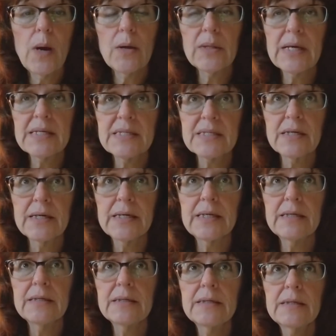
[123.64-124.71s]
out last
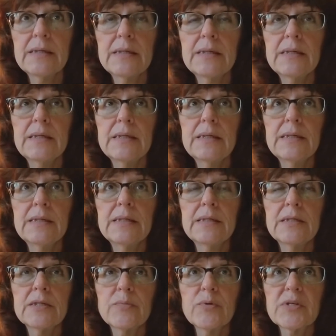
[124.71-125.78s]
night
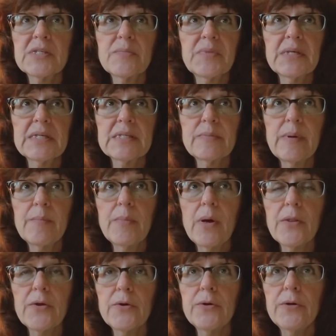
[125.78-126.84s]
to bring some things to my
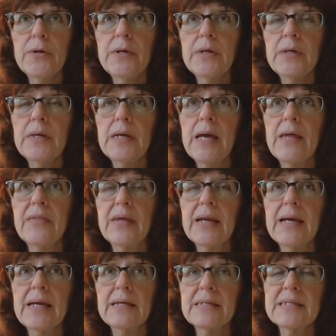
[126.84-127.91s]
mother, and then
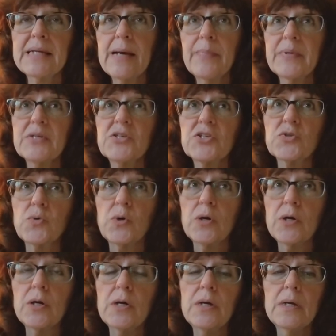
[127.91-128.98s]
I had to stop at a
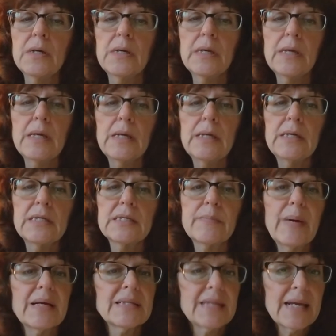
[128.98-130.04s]
store to
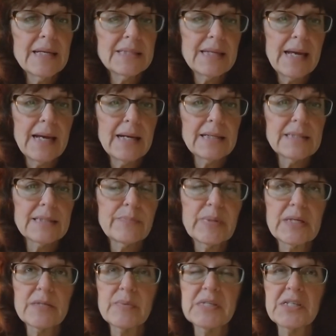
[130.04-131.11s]
buy Xanax
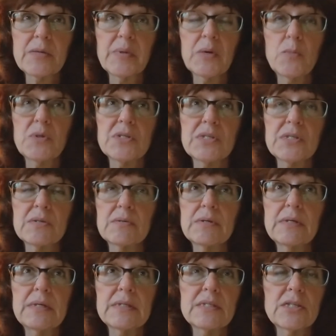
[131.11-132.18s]
because my stomach was
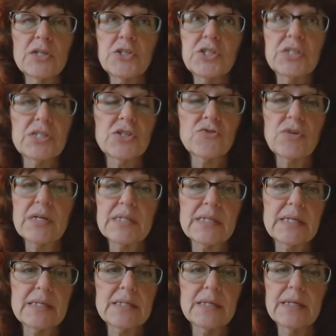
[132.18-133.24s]
in such distress
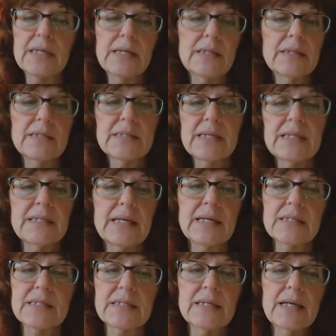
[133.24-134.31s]
last night, and the
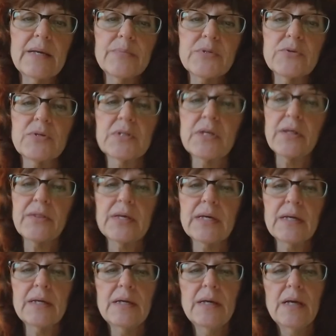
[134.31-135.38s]
Xanax did absolutely
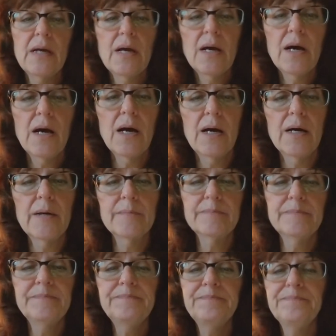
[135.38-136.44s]
nothing.
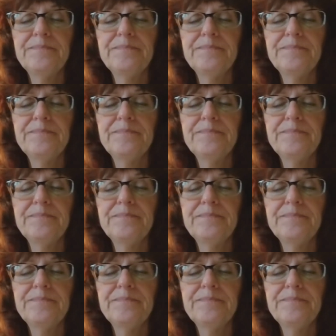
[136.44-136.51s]
Um,